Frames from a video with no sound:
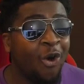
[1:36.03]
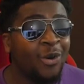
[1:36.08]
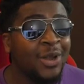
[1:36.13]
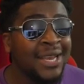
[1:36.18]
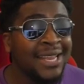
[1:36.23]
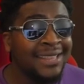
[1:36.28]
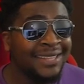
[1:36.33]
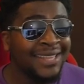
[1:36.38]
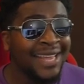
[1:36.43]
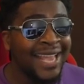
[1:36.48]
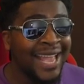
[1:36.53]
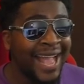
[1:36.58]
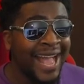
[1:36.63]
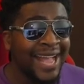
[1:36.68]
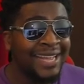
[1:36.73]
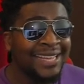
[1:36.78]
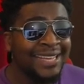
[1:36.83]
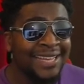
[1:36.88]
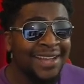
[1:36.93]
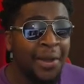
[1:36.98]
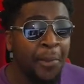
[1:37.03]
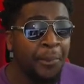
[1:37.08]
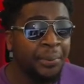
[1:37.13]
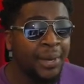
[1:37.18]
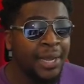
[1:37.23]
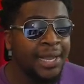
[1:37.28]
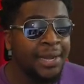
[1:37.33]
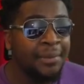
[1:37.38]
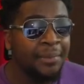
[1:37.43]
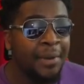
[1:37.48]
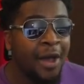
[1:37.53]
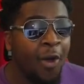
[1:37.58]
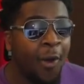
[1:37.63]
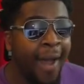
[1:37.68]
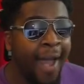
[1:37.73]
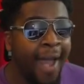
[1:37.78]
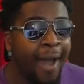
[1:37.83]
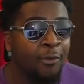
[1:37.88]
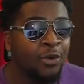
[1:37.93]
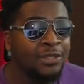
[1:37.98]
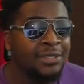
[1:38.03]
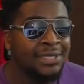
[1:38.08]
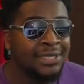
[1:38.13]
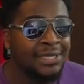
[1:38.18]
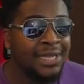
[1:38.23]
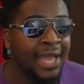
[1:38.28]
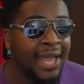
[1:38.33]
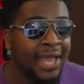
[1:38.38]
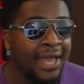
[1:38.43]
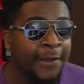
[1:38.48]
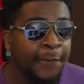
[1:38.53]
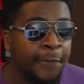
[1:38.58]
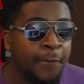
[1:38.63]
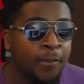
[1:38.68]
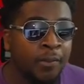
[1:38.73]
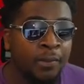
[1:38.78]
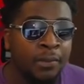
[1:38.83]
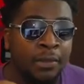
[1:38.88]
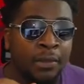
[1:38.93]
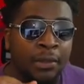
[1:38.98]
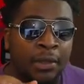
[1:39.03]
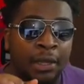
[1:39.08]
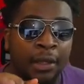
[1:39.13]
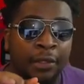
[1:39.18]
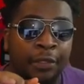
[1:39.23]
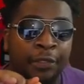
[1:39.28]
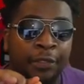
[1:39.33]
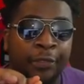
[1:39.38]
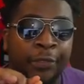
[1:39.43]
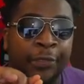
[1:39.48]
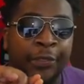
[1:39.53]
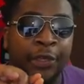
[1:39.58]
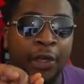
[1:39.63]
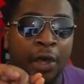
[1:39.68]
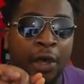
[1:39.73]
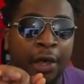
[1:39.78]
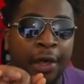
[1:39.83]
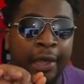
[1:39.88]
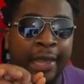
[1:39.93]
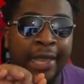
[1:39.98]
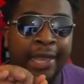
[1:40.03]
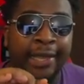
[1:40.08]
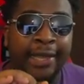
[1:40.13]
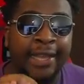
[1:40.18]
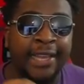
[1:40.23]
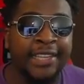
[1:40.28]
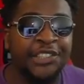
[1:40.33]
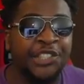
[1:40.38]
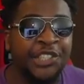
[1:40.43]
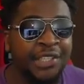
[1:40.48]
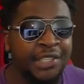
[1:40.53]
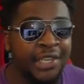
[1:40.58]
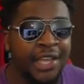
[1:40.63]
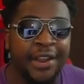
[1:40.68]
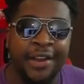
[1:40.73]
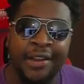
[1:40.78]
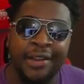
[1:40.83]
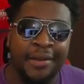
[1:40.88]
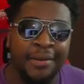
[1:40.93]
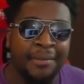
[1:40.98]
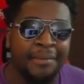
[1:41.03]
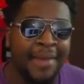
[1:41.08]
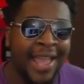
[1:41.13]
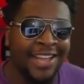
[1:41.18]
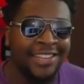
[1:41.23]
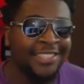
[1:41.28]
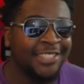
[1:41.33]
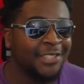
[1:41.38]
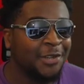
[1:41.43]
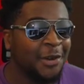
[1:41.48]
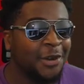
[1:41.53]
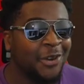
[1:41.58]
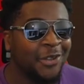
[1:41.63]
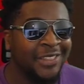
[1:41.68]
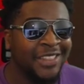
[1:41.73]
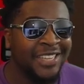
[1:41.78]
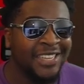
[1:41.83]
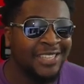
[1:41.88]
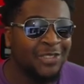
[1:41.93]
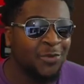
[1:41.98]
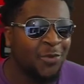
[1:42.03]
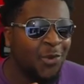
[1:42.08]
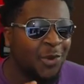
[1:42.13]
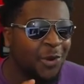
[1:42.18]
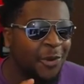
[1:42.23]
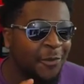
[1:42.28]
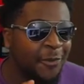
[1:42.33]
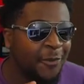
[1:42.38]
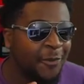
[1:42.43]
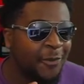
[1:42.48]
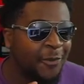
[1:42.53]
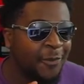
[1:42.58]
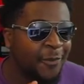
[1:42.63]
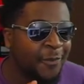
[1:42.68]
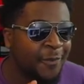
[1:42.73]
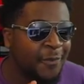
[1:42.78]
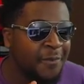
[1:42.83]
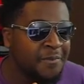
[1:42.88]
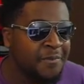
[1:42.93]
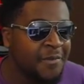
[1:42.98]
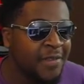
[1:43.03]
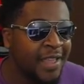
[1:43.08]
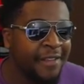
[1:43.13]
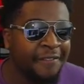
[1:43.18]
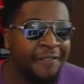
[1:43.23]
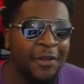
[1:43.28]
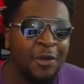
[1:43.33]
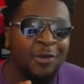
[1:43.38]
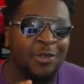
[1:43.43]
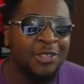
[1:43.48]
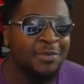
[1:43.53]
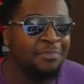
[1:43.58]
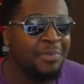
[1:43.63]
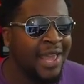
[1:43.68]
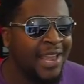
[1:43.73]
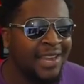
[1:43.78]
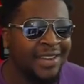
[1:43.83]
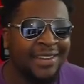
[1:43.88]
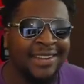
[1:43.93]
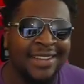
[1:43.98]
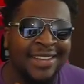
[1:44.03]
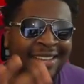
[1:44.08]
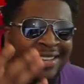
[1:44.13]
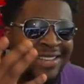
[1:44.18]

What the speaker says: only thing I could complain about, I would say the engineering, the mastering on this would have, if it was better,